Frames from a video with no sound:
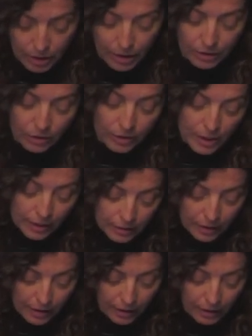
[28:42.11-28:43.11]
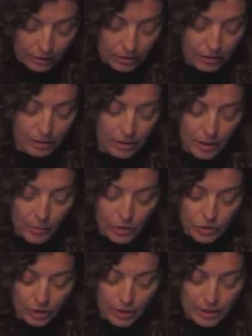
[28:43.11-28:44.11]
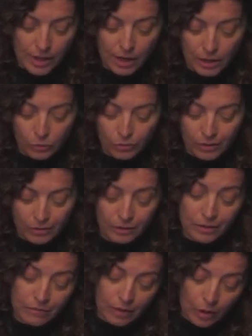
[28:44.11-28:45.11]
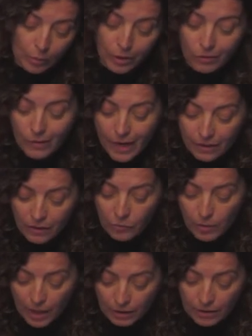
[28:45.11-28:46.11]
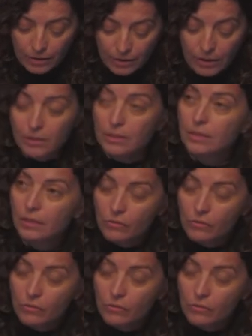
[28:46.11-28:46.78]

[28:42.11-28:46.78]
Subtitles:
and on the other hand, in the emerging desire to develop creative practices